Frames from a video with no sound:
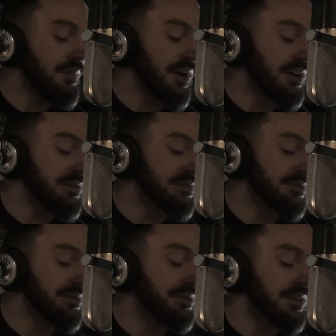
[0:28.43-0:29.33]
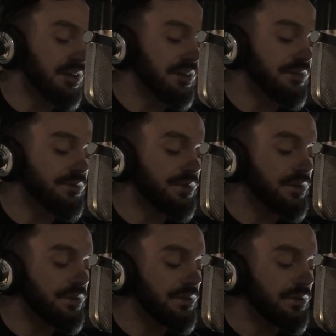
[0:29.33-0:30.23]
From our school days
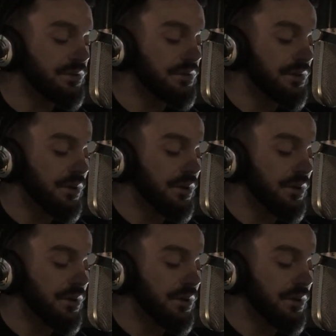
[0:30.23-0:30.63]
we